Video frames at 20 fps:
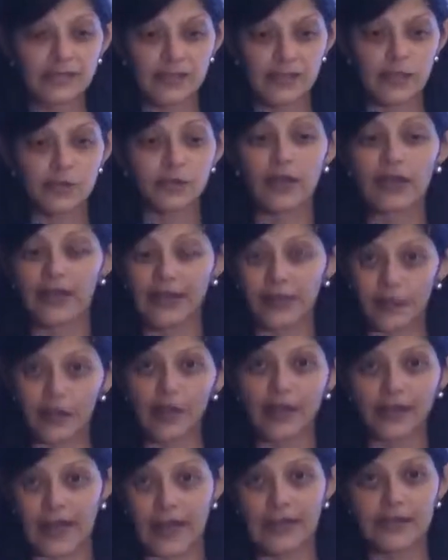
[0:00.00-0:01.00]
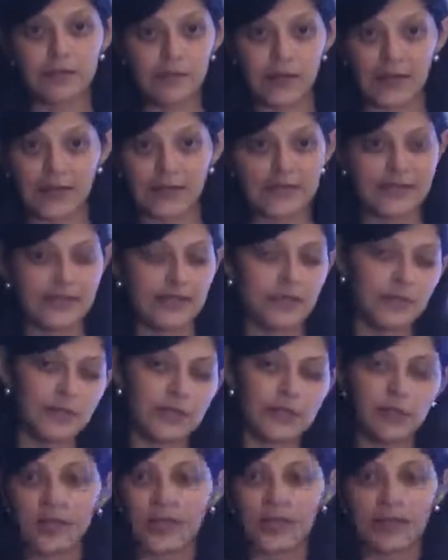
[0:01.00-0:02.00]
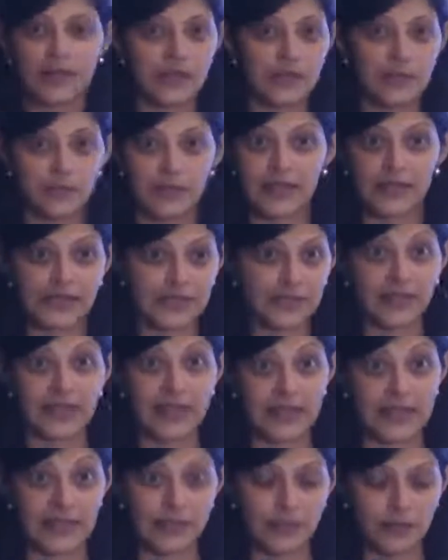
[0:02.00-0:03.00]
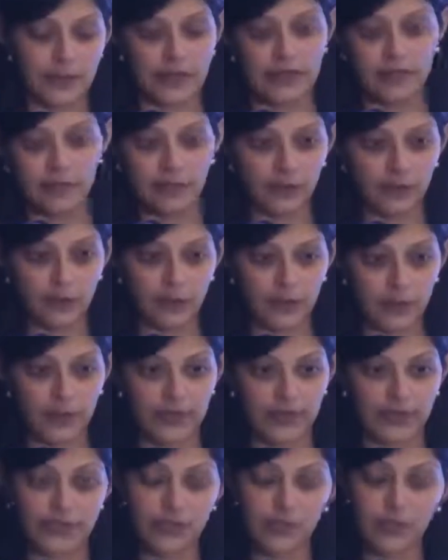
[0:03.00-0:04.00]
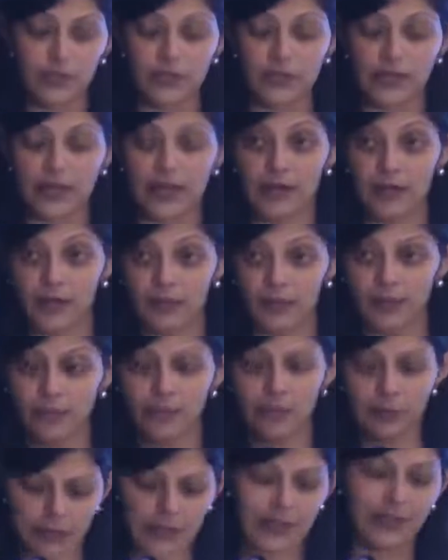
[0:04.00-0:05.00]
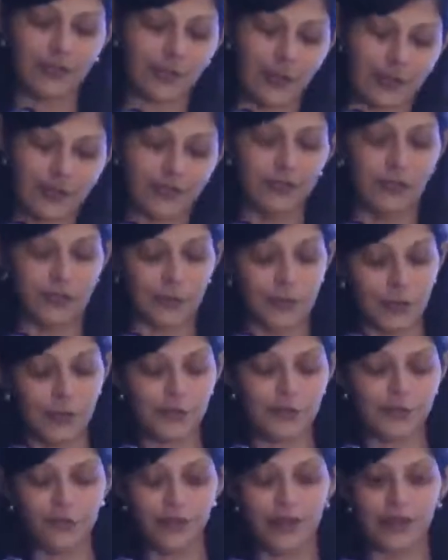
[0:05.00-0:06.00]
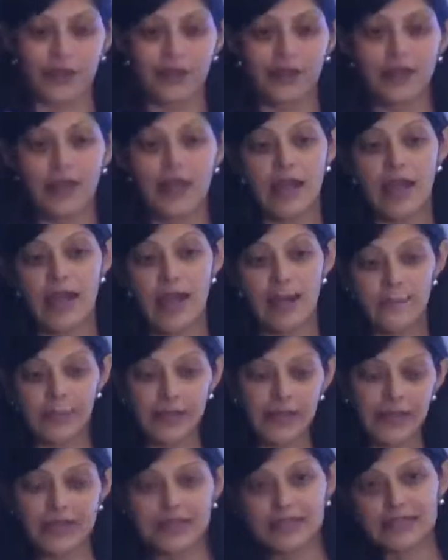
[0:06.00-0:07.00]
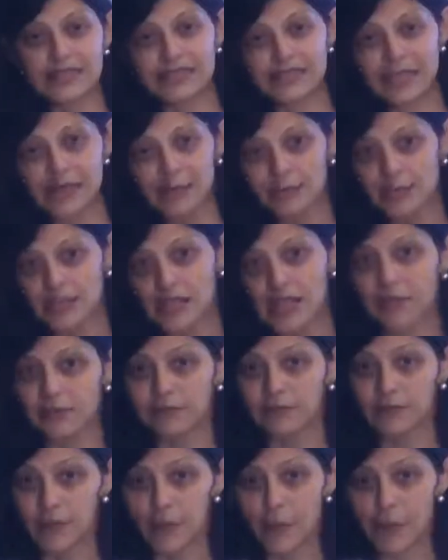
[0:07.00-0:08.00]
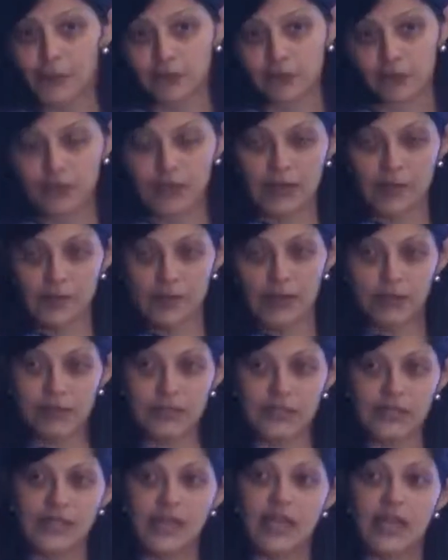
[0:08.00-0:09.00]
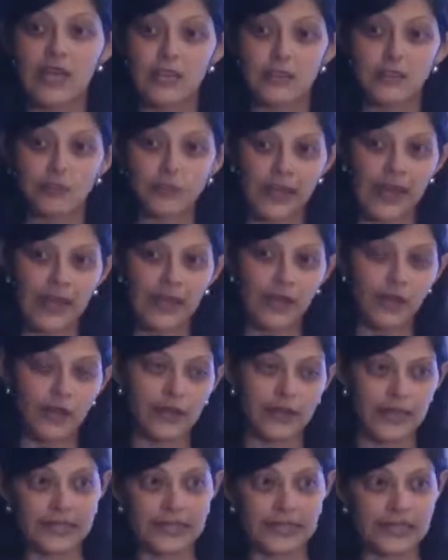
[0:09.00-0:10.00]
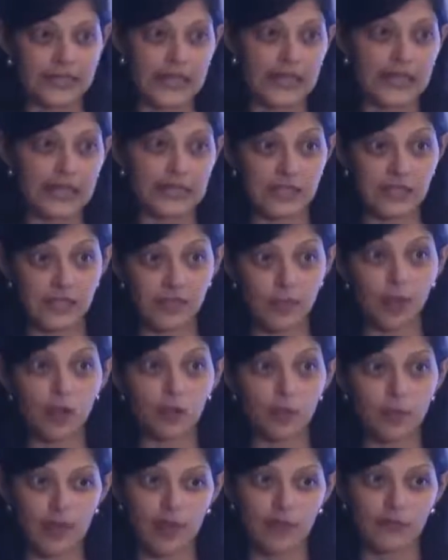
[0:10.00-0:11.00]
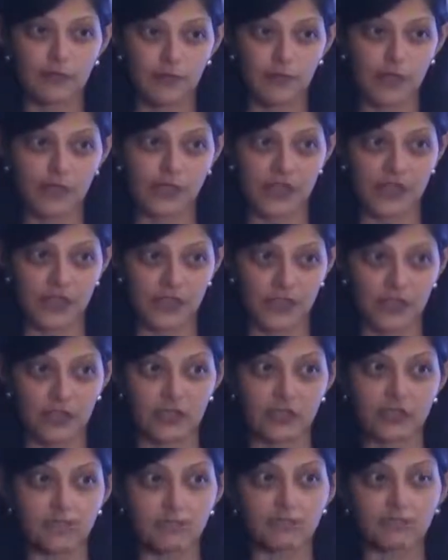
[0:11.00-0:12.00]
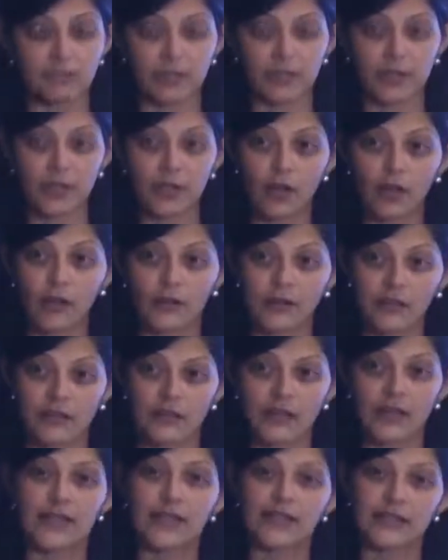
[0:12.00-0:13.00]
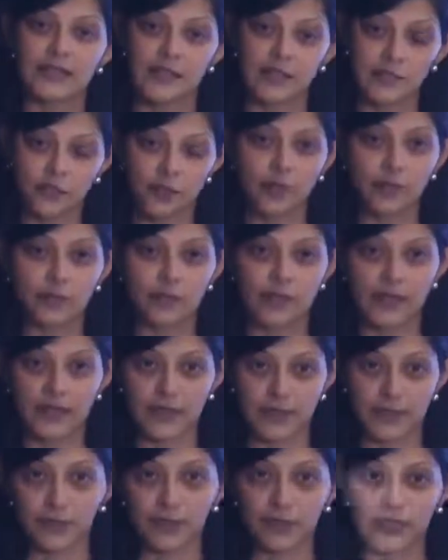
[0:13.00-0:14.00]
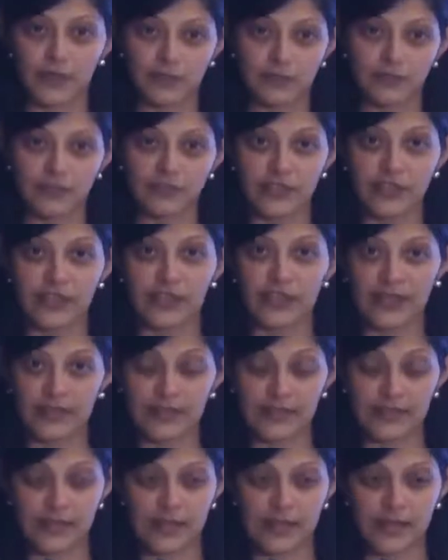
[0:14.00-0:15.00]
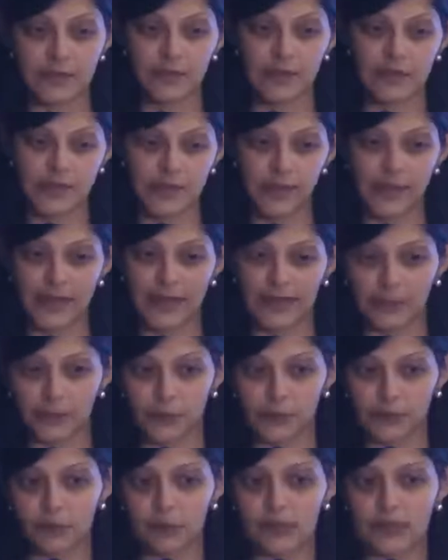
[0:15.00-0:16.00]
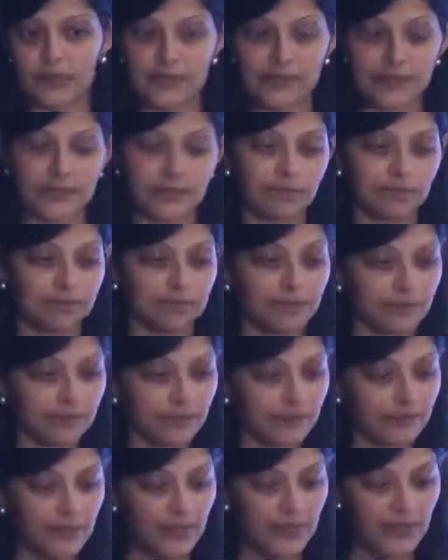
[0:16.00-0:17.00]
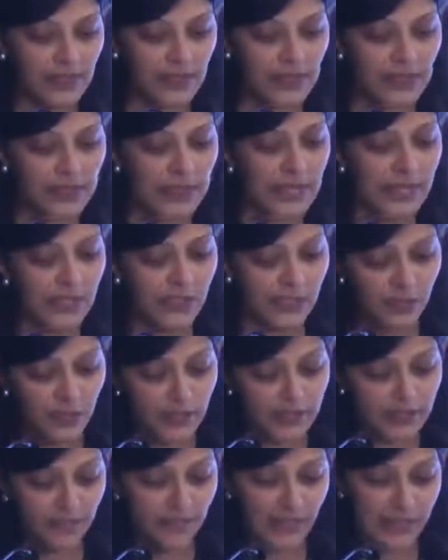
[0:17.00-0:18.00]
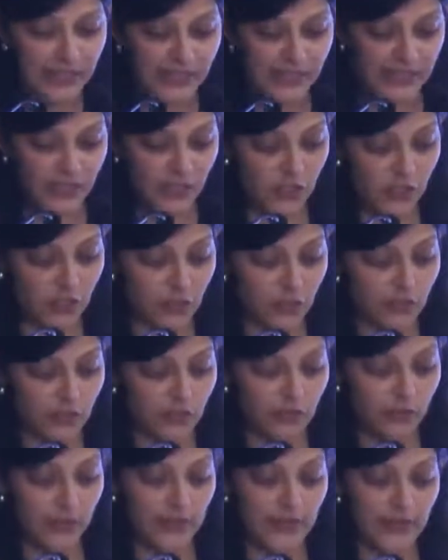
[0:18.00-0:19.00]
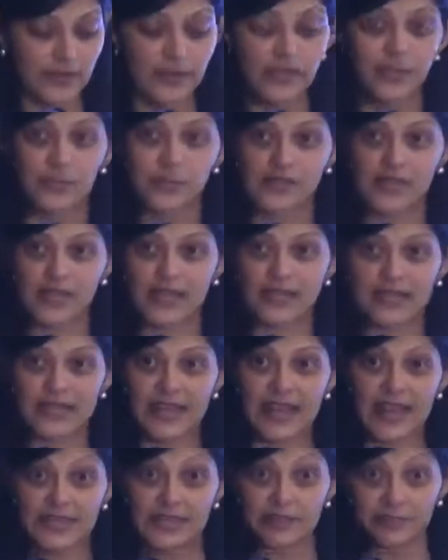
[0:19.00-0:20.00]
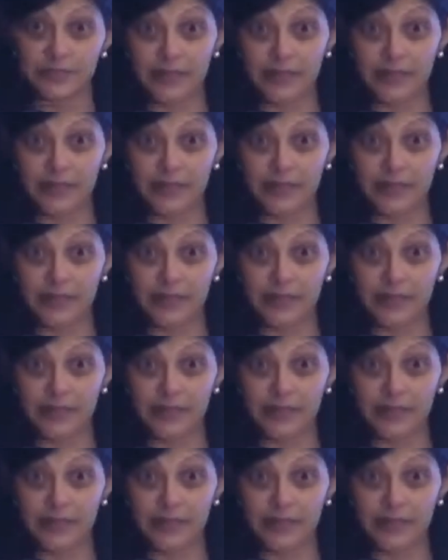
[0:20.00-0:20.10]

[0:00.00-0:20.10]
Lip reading: you cannot add matter. I mean, you can't add matter anyway for whether it's pre-grant or post-grant. But at the same time, for post-grant amendments, you cannot extend the scope of protection beyond the scope that you were conferred at the time that the patent was granted. So on the first issue of whether there was any added